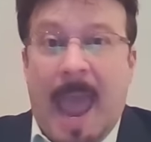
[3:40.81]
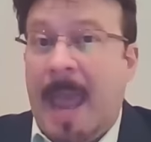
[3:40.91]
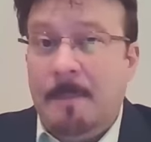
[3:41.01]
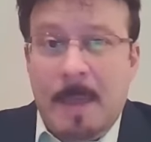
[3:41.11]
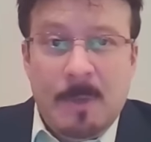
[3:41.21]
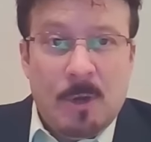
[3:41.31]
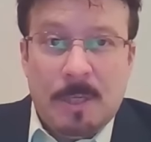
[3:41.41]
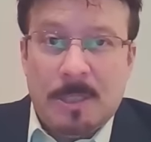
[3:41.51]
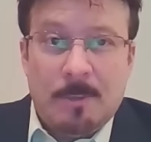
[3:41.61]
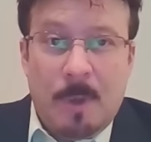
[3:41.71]
and maybe your
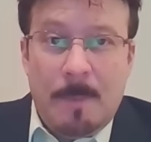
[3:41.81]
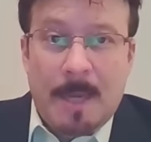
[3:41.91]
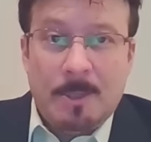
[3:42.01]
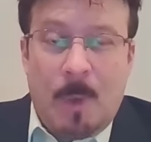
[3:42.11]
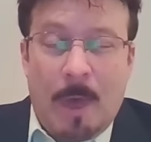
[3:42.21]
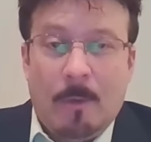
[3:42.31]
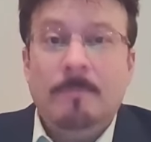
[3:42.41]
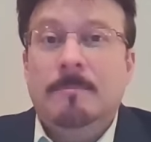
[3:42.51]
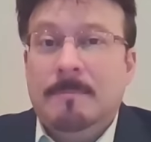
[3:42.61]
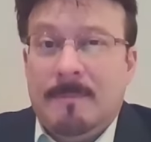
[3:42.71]
instant rebate as
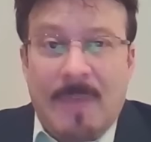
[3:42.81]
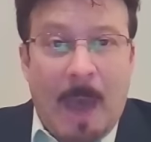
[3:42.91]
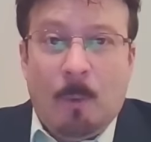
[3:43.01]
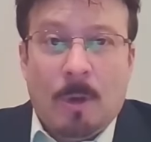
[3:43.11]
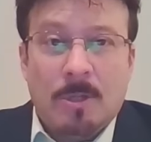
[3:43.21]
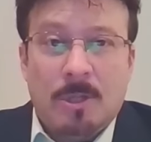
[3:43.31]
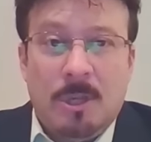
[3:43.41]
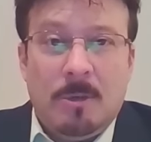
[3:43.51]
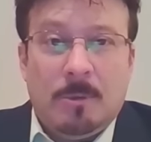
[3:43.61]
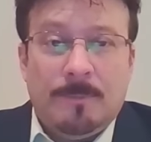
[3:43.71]
well, that works
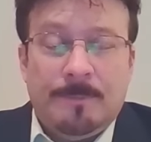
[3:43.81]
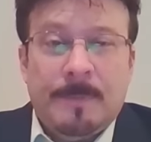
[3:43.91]
too.